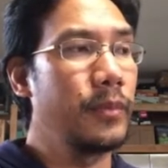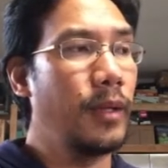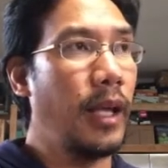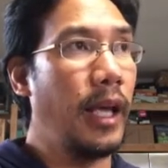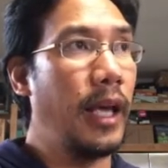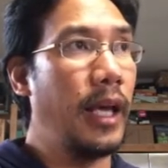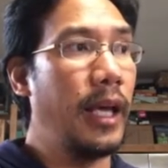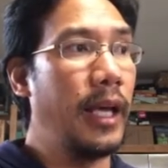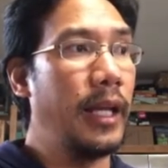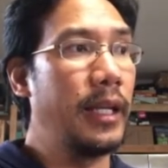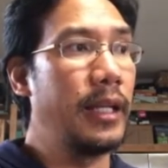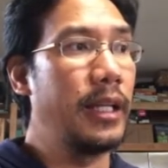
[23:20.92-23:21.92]

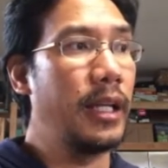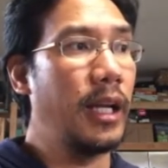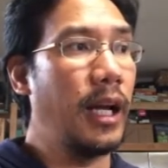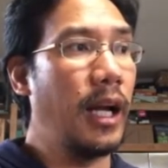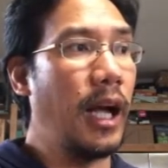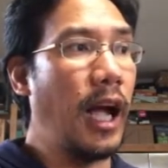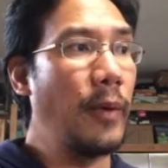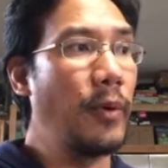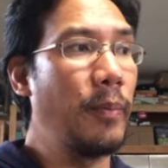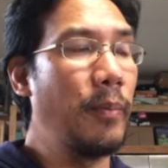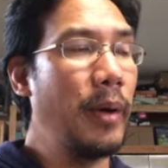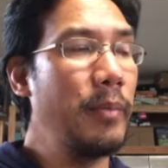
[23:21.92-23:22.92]
And I
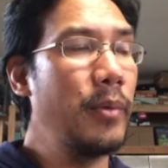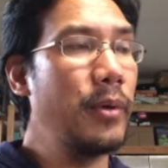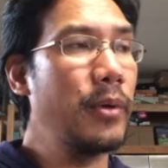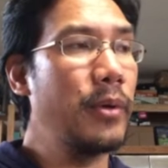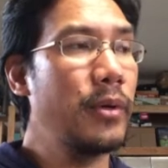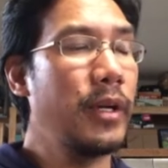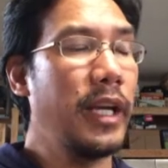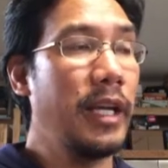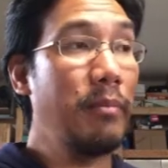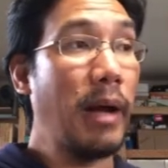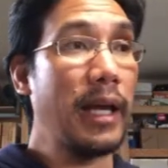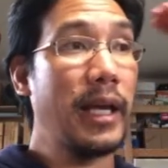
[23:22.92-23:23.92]
remember, in
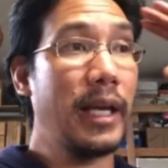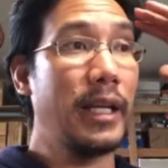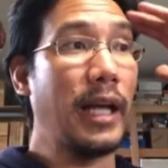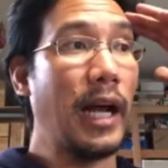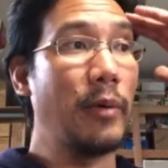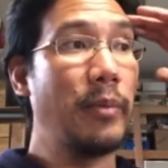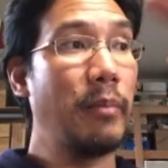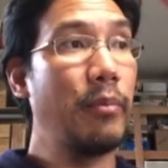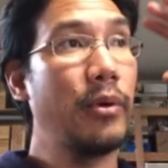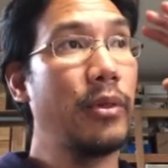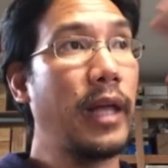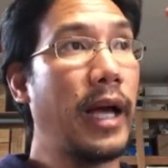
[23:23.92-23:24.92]
my head,
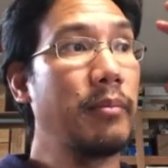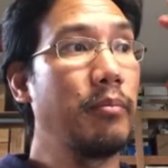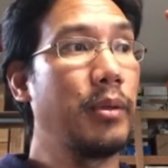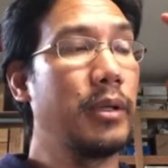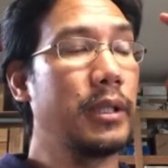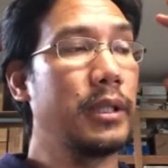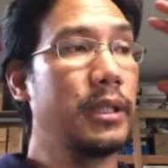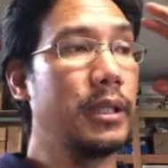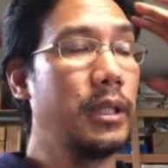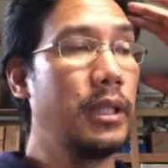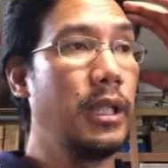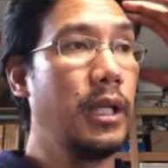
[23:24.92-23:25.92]
that book,
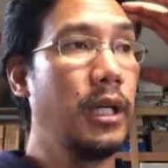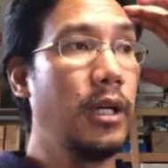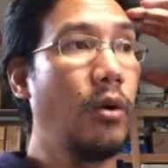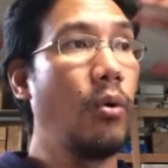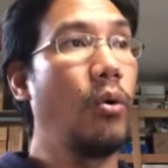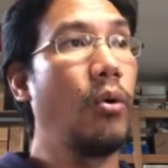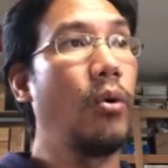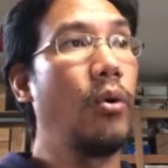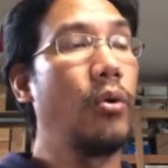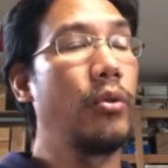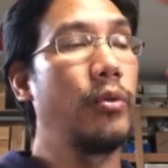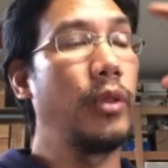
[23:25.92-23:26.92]

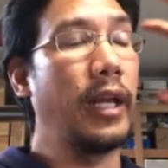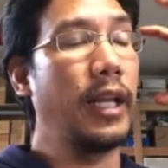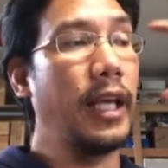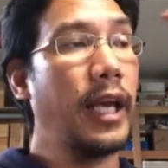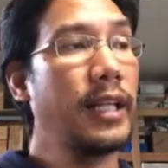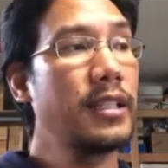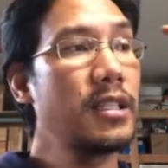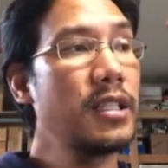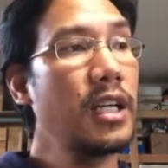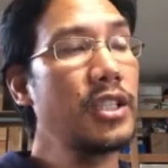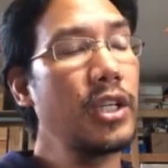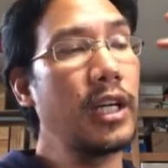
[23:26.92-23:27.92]
that he had
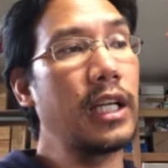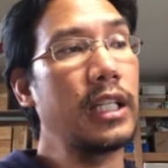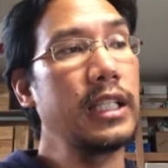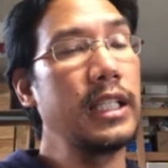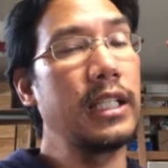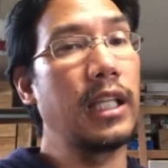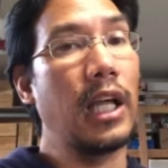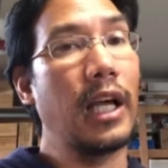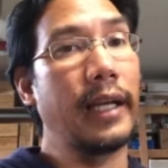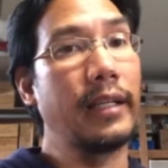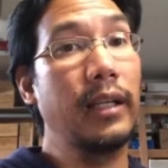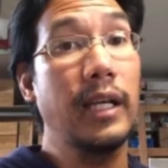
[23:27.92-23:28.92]
such a clean
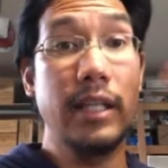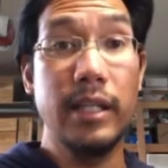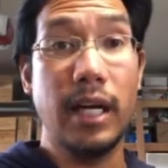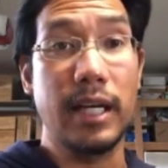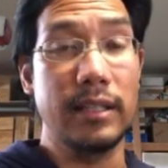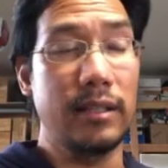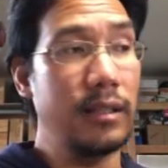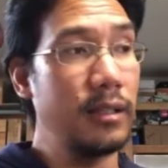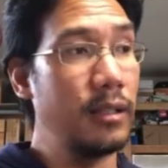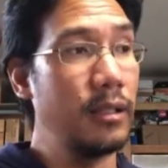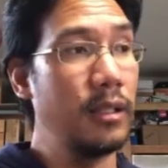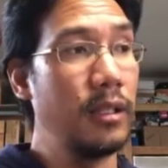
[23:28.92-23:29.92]
line. And he does,
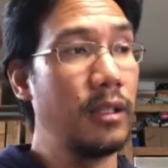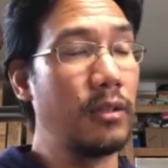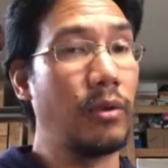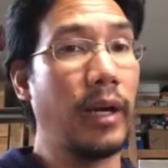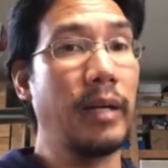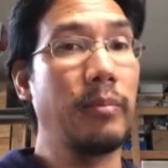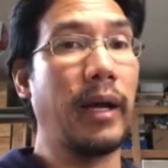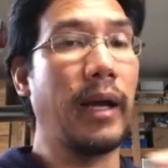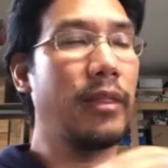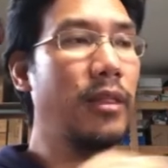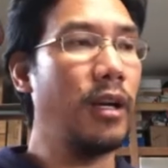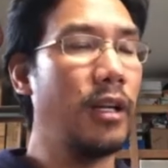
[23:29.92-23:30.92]
right? But I
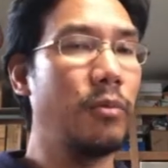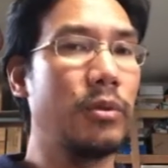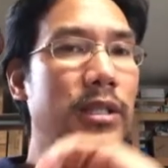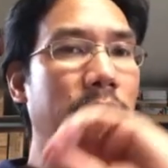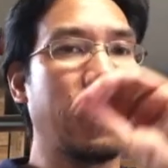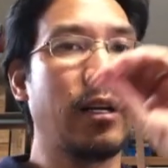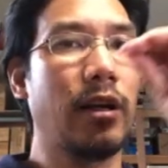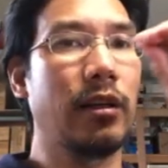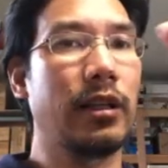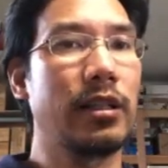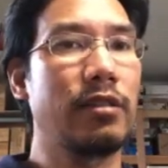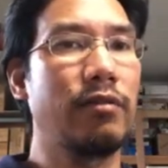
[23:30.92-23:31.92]
thought it was like
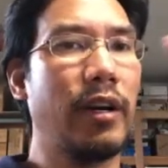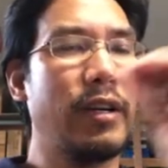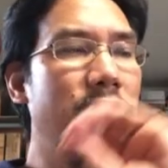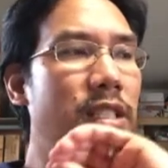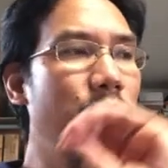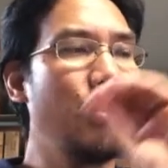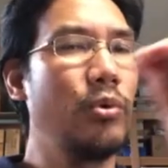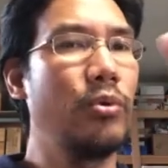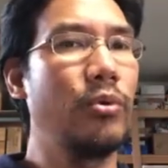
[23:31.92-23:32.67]
this very smooth